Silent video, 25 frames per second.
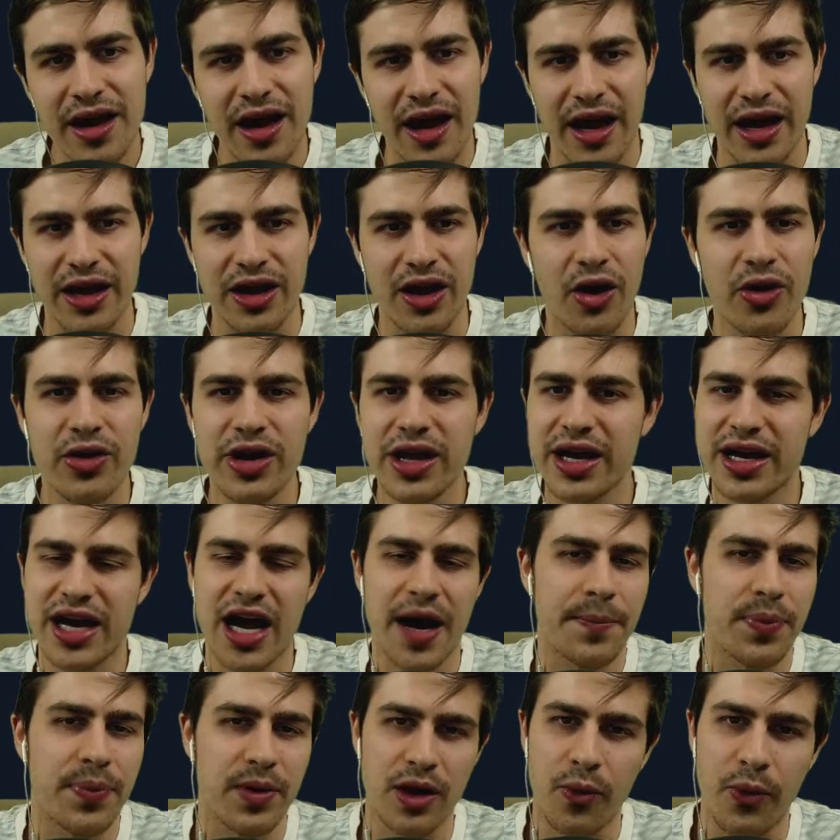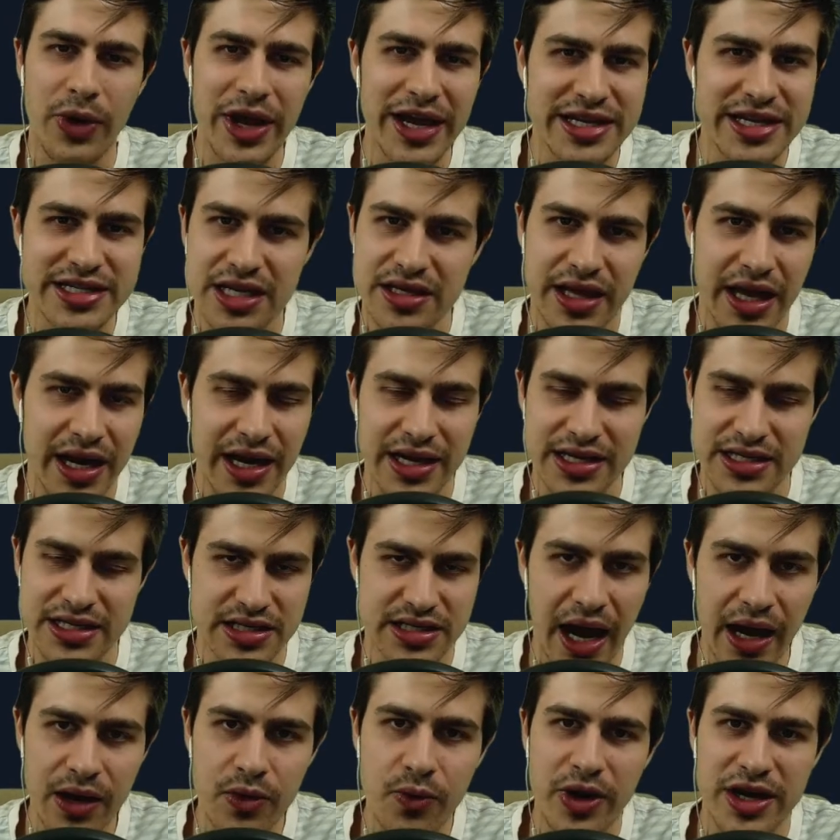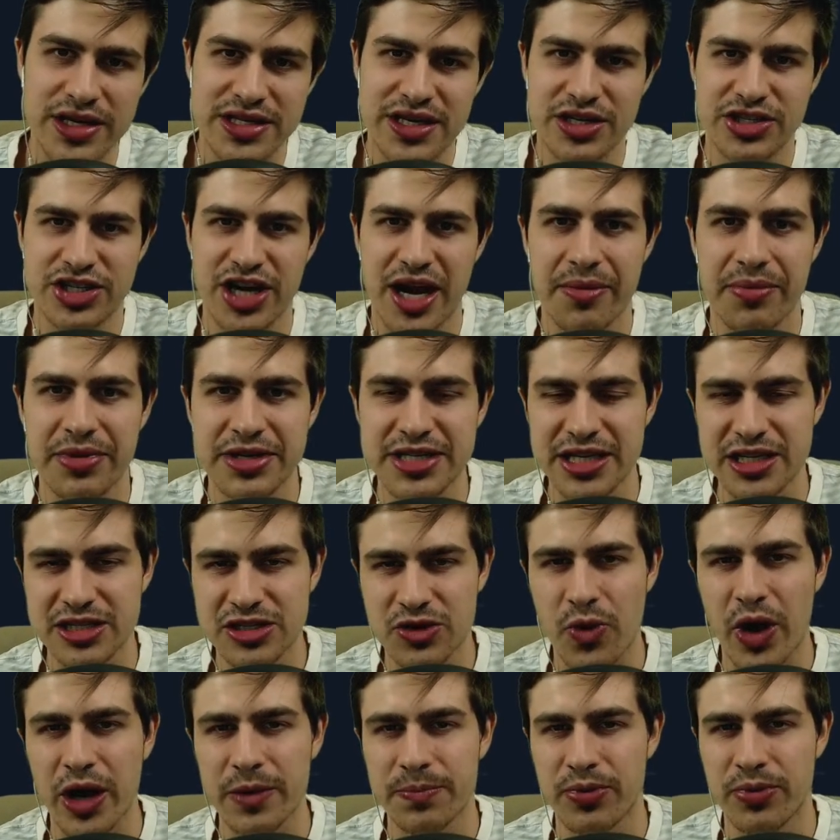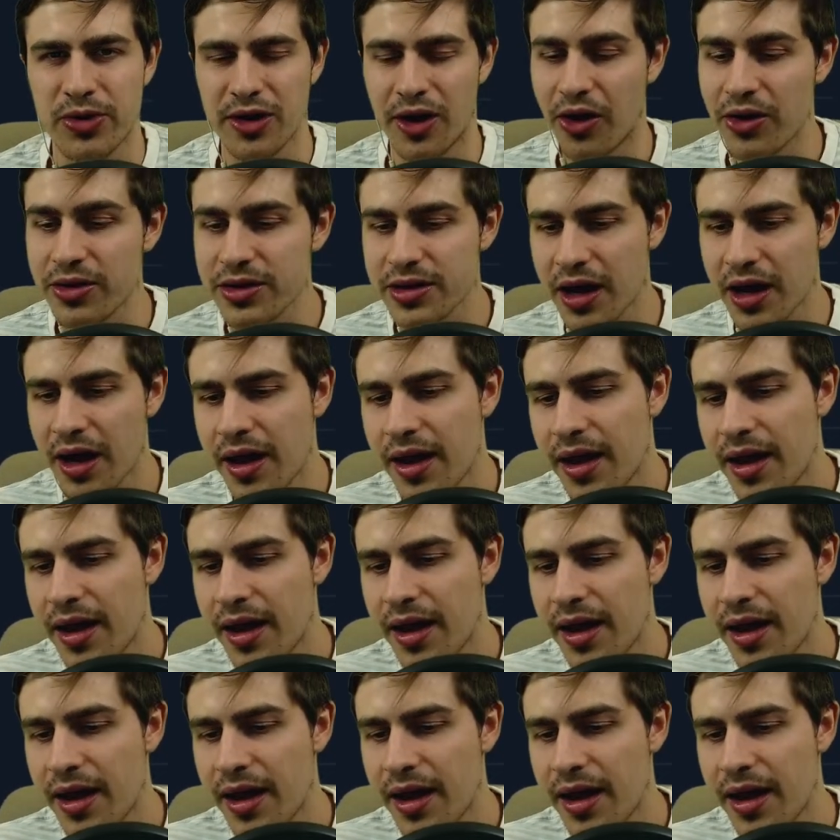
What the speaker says: only a couple of weeks and then it's done, whereas the Champions League is quite prolonged.